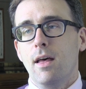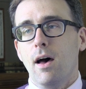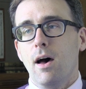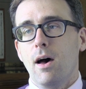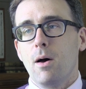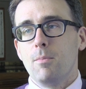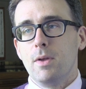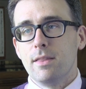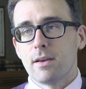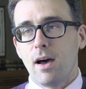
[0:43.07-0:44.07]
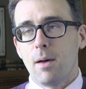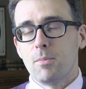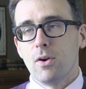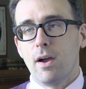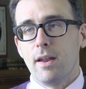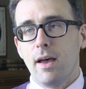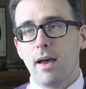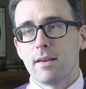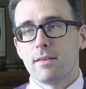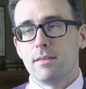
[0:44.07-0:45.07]
um, in the Copyright
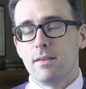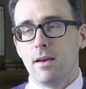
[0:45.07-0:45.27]
Act,